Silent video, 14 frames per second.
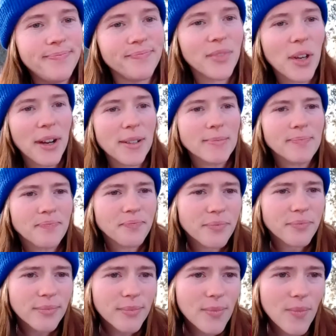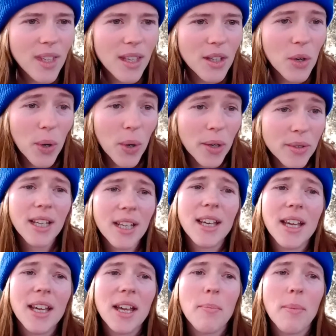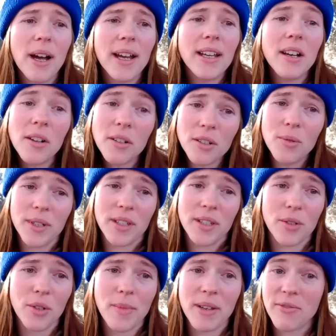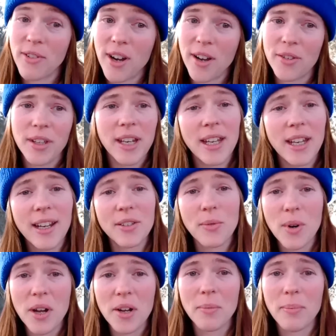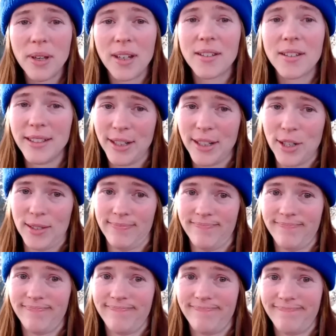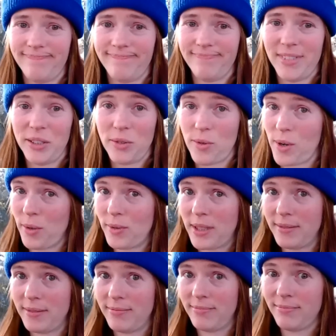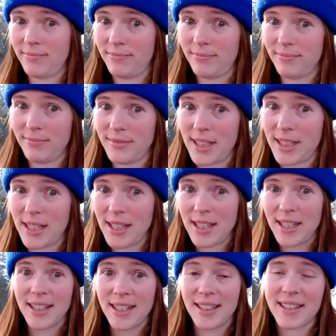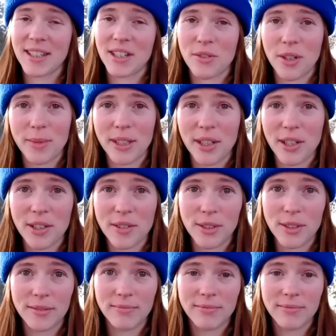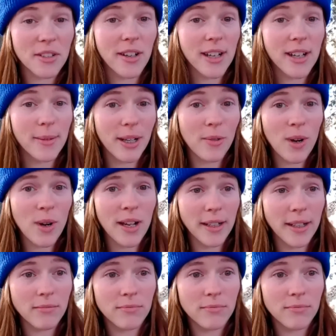Alright. Quote, my uncle once told my father that he got the wrong pick of the litter. Unquote. That's extremely hurtful. Let's talk about why.